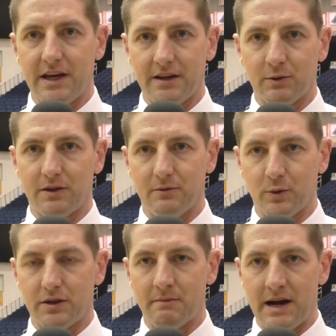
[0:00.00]
end with the
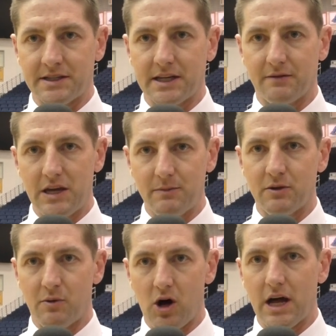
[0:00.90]
with the mindset of
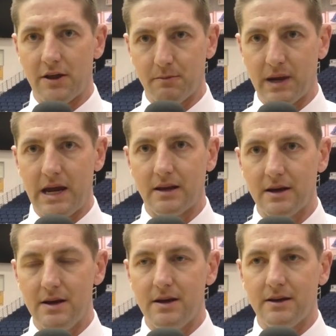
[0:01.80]
keeping the ball out of the paint,
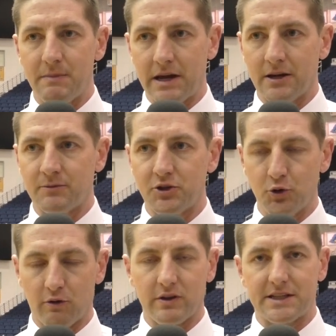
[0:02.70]
making them
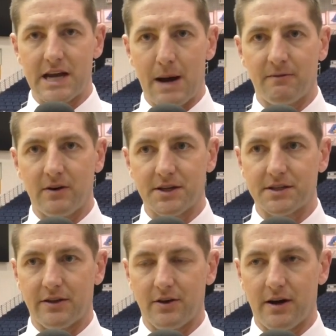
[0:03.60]
shoot over the top of
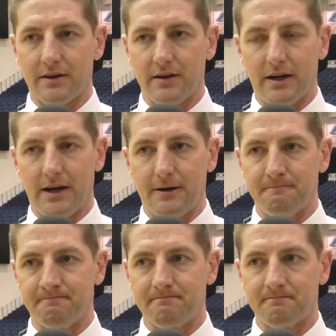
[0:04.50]
us. I thought
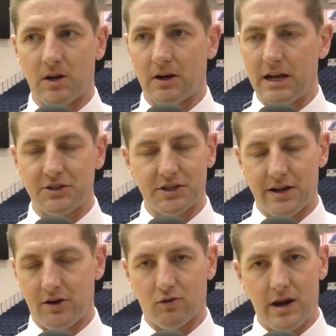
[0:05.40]
um, our guys just
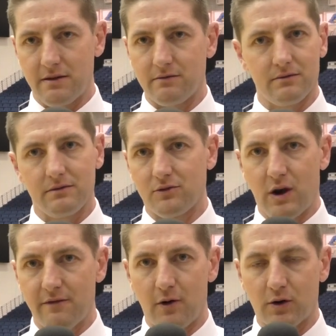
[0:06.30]
had a great
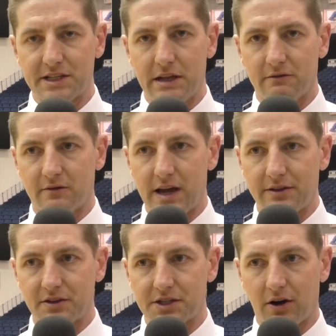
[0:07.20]
great focus level for
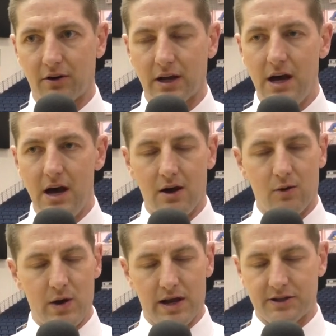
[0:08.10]
that to start.
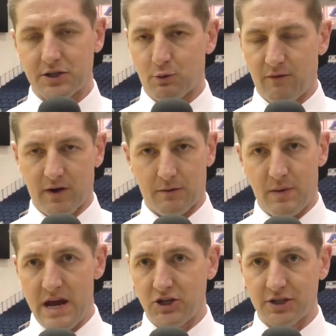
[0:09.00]
We had a
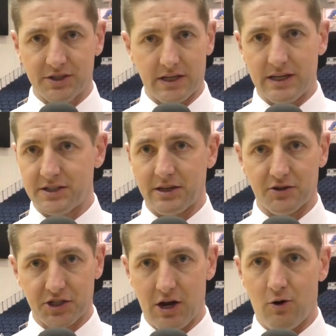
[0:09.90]
terrific patience against
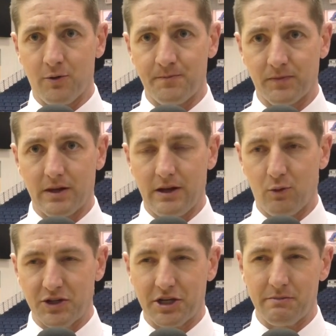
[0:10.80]
their zone, you
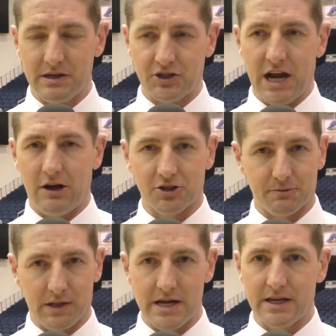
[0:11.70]
know, which can be a challenge
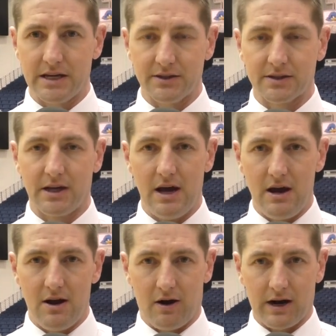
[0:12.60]
to play against.
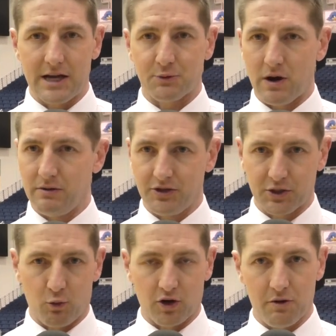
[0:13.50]
Our guys were able to
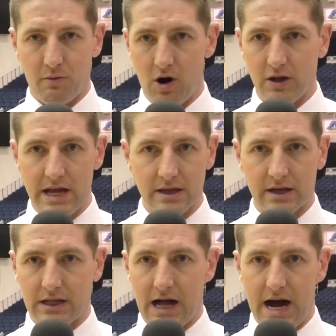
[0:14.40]
just work the ball late in
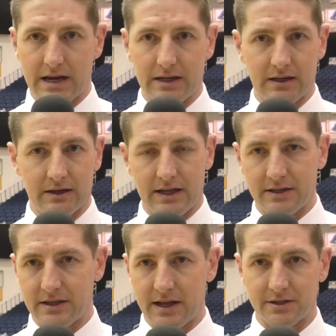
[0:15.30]
the clock and,
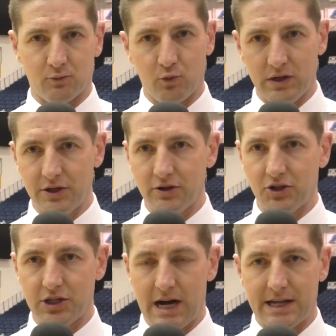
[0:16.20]
and take some really
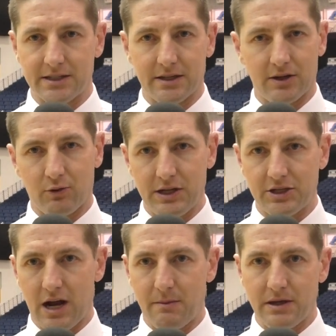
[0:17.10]
good shots. Did a great
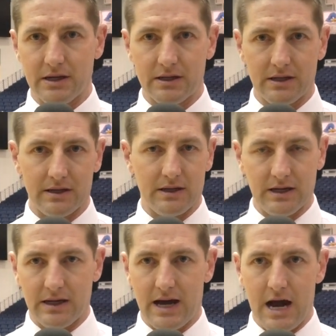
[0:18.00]
job of getting it
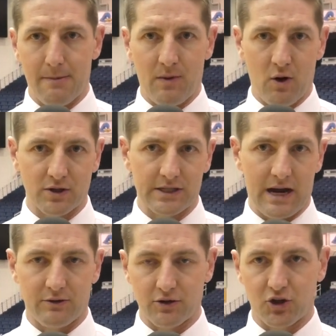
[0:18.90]
into the high post,
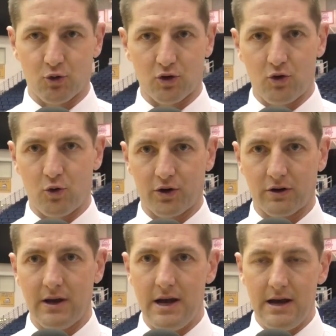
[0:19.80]
down to the short
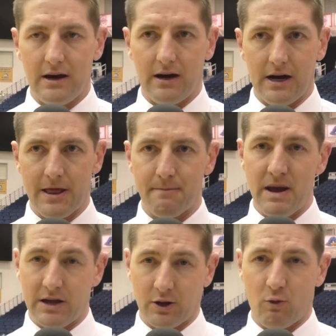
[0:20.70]
corner, uh, and then
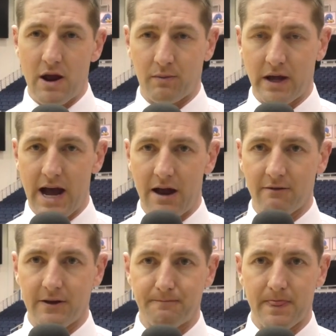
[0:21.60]
making the right play out
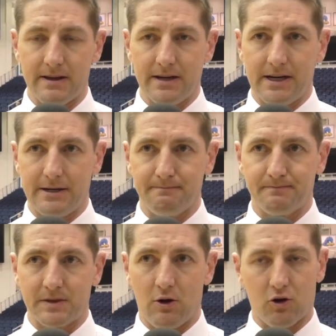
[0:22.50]
of it.
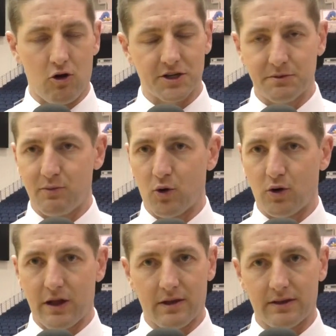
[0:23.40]
Um, you know, across the
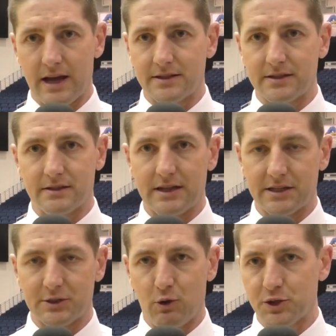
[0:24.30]
board, I think that's
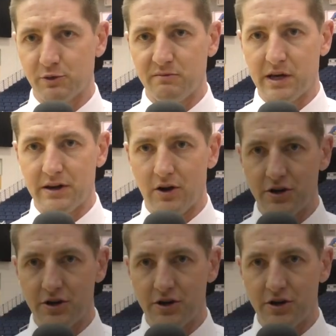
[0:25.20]
that's as well as we've played all